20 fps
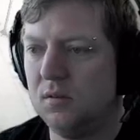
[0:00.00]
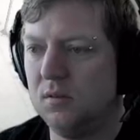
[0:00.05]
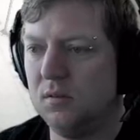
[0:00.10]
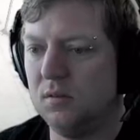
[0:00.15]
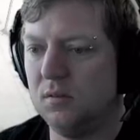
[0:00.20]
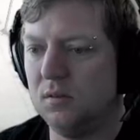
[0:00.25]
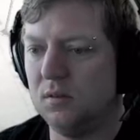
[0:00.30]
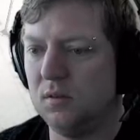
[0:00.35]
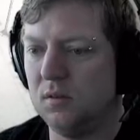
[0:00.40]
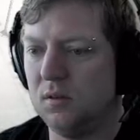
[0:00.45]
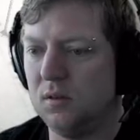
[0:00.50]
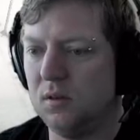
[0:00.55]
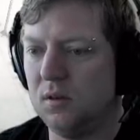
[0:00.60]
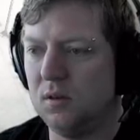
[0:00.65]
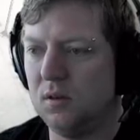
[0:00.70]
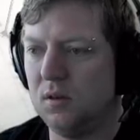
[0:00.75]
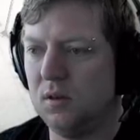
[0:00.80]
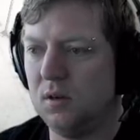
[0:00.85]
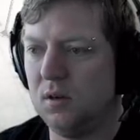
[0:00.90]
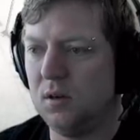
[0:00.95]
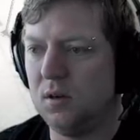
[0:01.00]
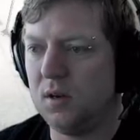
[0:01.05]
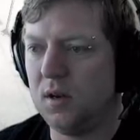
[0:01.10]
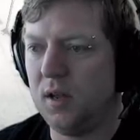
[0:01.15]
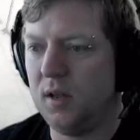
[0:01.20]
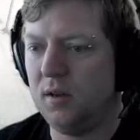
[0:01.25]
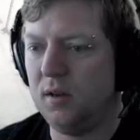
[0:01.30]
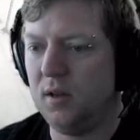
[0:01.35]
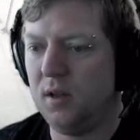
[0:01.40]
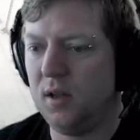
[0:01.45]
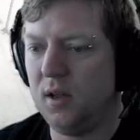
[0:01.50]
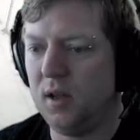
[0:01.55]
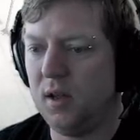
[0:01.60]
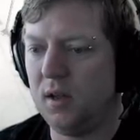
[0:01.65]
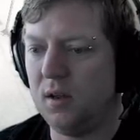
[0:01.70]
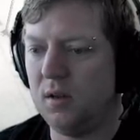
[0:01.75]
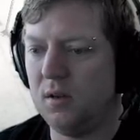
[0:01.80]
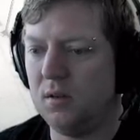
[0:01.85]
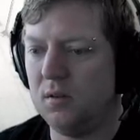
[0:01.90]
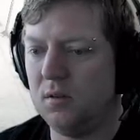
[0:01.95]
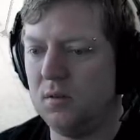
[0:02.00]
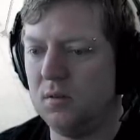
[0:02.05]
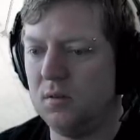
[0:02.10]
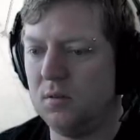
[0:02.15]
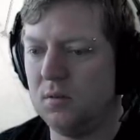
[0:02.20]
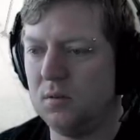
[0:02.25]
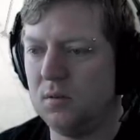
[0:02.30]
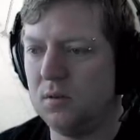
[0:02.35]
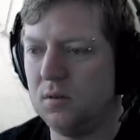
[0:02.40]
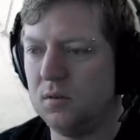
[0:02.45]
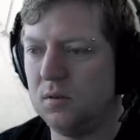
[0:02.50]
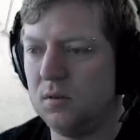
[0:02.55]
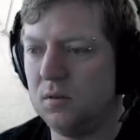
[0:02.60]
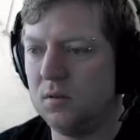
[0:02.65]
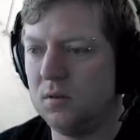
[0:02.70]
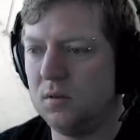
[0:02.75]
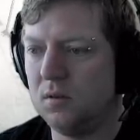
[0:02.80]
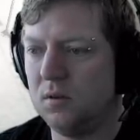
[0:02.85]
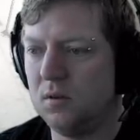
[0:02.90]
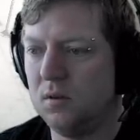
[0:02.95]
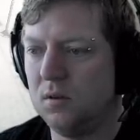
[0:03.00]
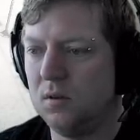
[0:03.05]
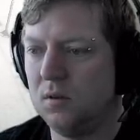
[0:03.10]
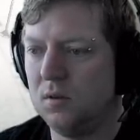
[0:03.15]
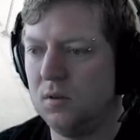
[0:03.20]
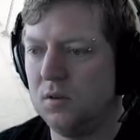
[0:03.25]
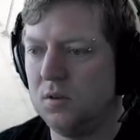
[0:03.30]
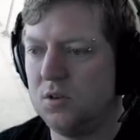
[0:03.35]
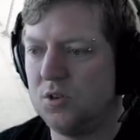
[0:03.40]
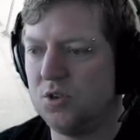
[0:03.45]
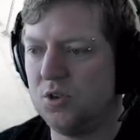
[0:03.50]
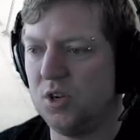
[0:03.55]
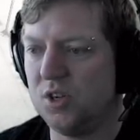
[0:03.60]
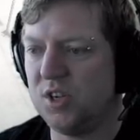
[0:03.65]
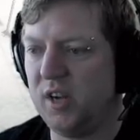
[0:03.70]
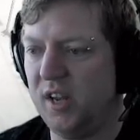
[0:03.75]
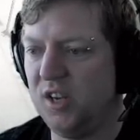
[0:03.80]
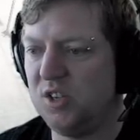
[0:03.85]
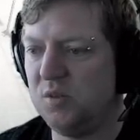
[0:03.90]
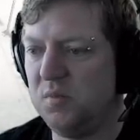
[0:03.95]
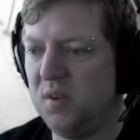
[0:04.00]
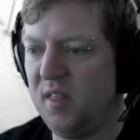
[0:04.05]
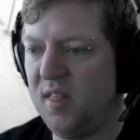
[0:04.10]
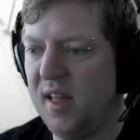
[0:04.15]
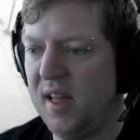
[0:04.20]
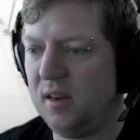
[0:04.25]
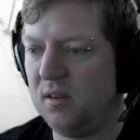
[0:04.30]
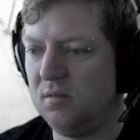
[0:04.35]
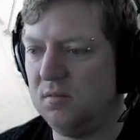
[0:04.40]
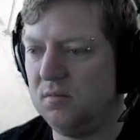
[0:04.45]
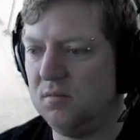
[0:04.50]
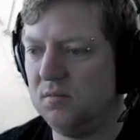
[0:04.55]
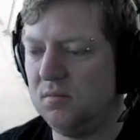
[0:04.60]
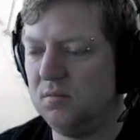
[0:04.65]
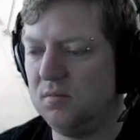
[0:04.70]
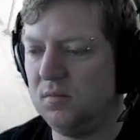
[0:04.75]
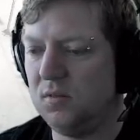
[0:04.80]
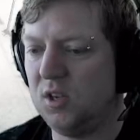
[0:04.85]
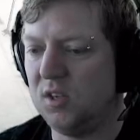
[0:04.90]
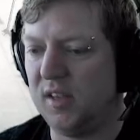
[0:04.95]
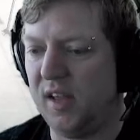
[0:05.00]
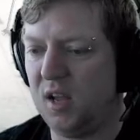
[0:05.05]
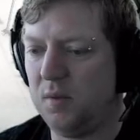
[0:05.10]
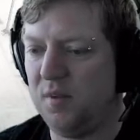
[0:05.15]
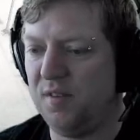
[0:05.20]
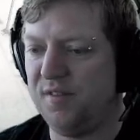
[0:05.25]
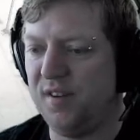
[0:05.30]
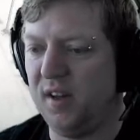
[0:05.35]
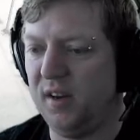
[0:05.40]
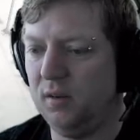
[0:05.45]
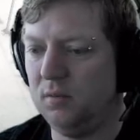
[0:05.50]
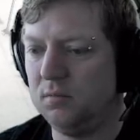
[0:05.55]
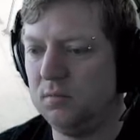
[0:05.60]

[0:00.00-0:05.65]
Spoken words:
Oh, I don't know. Should I change them to that? Because that could be fun.